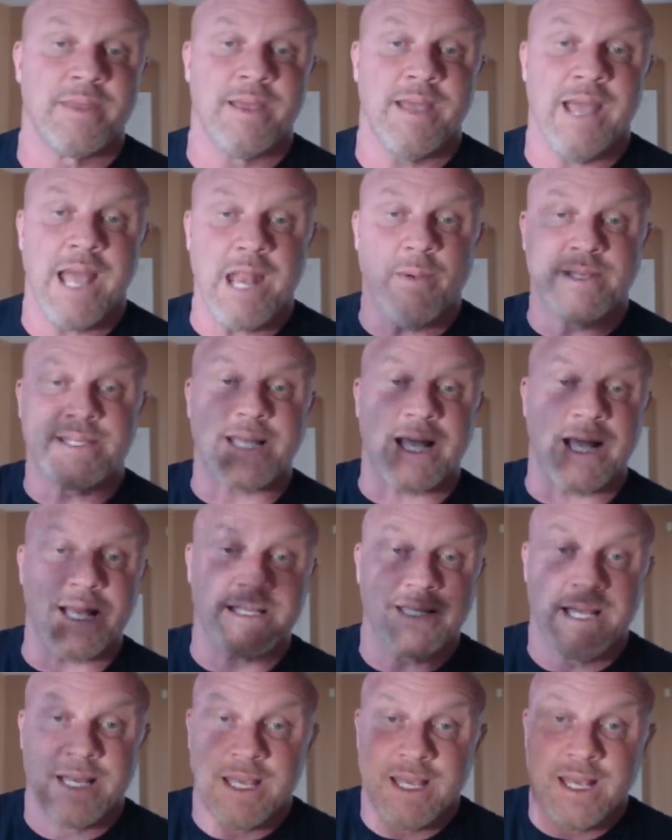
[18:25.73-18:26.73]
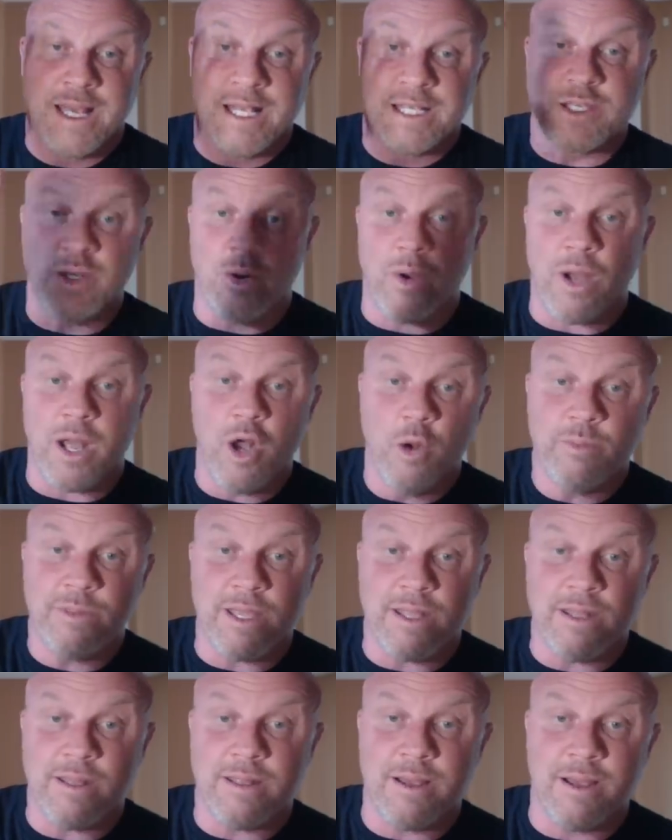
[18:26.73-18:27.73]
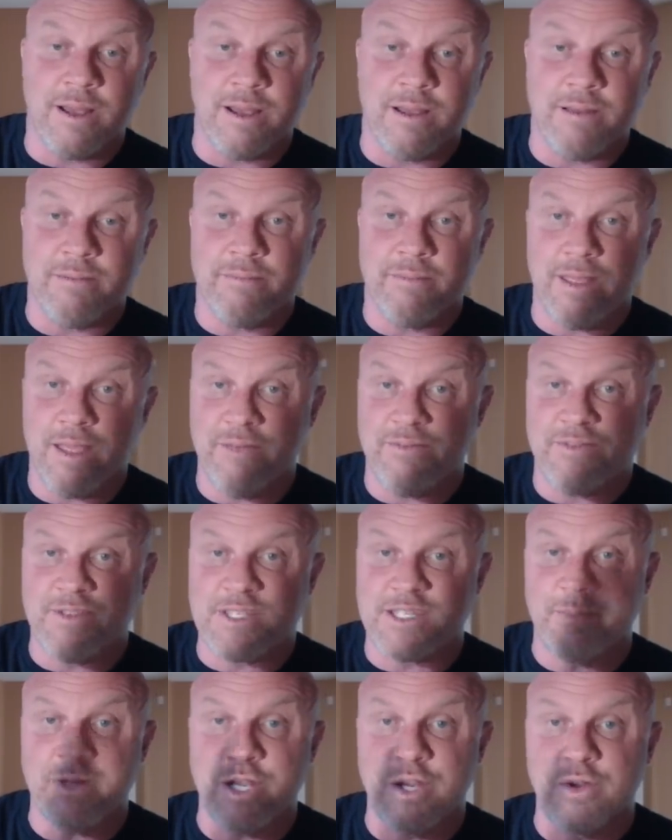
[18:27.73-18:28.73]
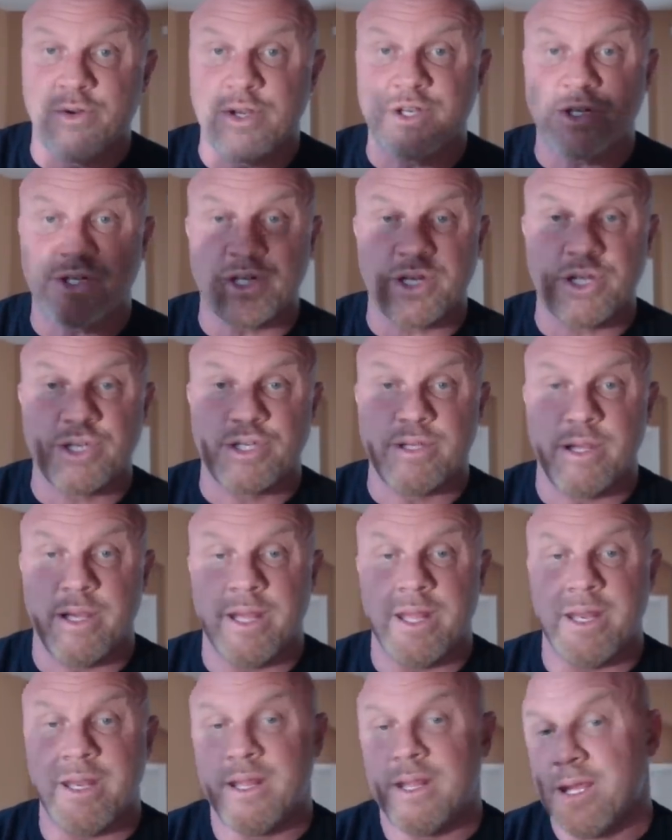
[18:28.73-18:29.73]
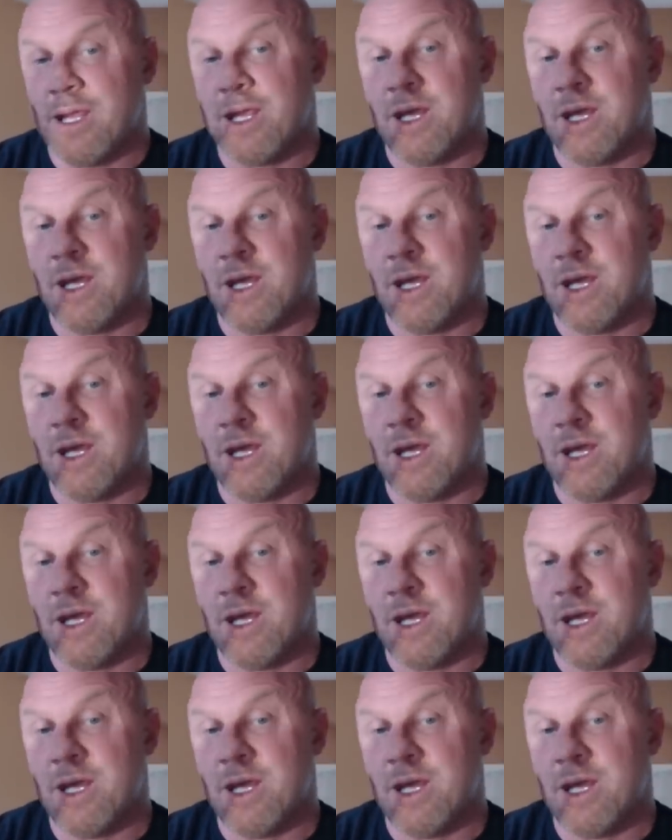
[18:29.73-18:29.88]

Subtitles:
Anyways, guys, so I hope that if it's something you're interested in,